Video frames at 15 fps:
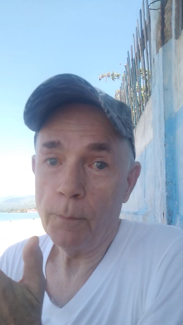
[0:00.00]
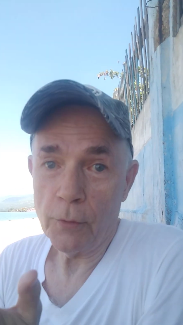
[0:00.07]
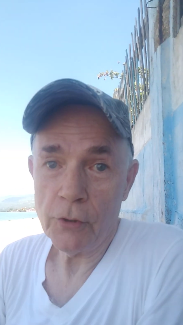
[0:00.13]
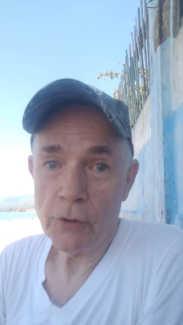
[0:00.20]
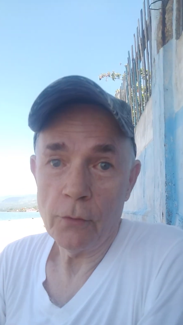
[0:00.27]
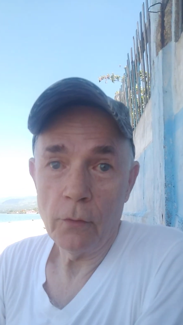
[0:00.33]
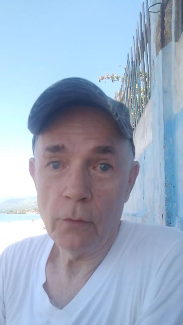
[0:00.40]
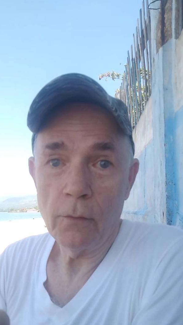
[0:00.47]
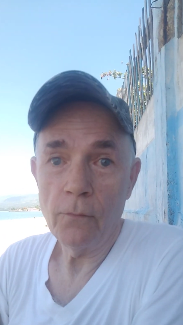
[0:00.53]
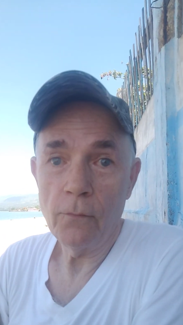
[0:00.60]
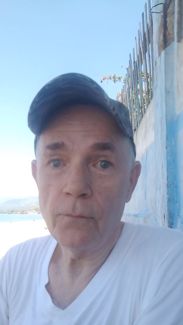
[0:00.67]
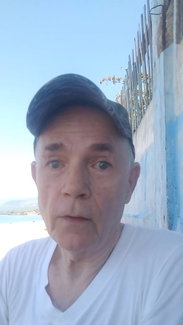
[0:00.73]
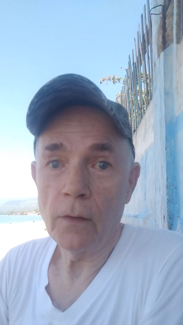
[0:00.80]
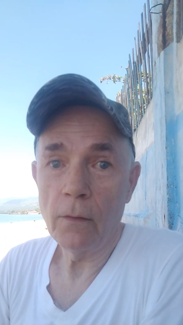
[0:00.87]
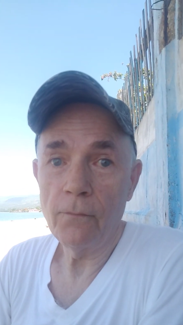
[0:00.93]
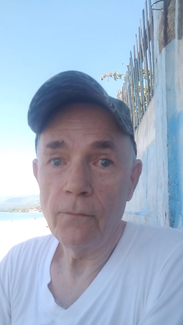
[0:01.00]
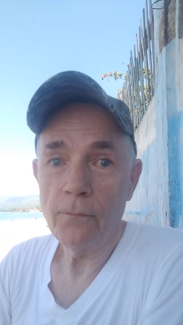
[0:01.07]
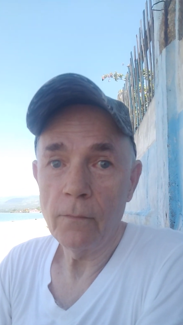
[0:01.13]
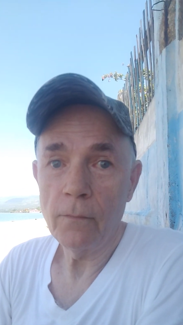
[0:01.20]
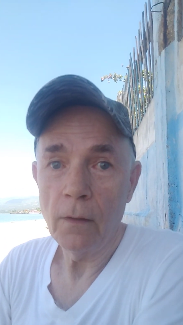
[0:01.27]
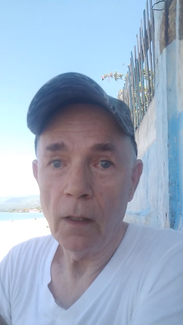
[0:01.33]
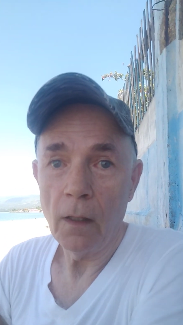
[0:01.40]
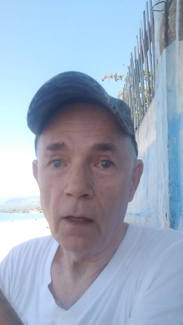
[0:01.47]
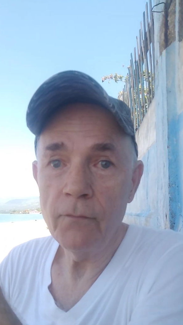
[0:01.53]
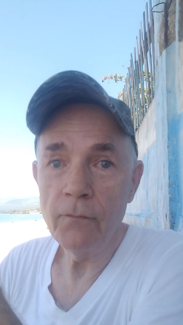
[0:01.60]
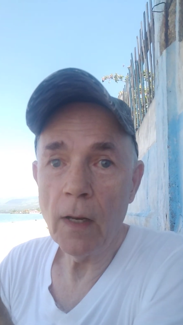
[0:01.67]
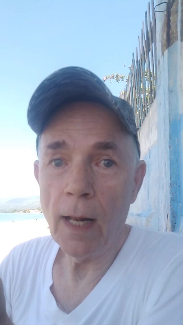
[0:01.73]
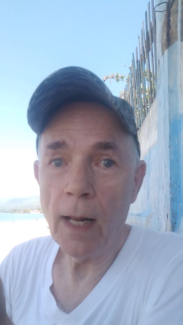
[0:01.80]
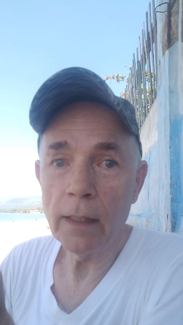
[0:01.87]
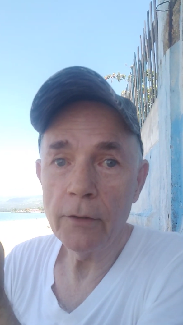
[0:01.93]
pursuit of, of, of
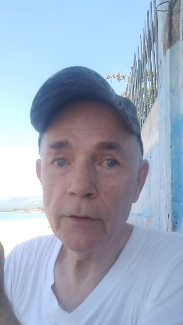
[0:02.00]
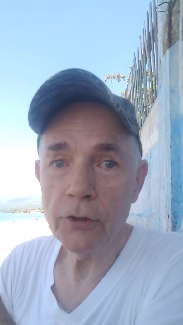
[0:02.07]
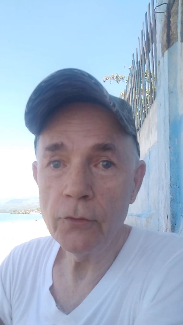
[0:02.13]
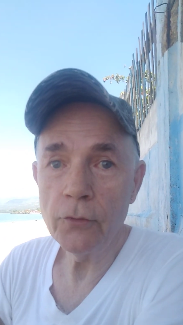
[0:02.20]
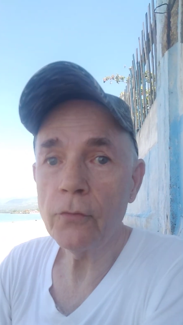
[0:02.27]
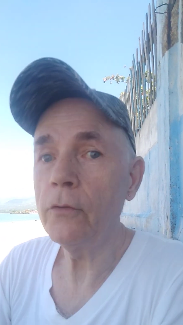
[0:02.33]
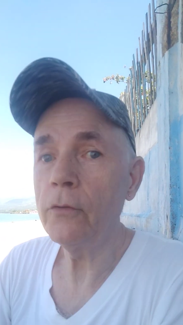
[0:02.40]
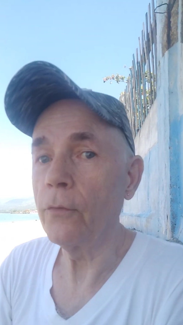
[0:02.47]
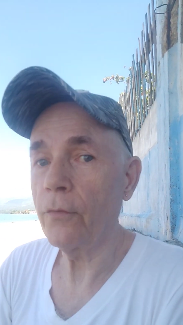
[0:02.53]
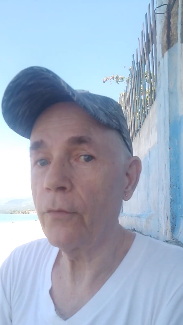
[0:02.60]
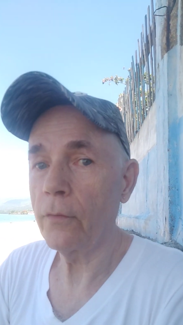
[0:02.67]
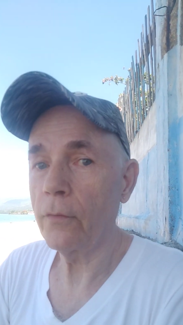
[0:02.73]
knowledge and truth.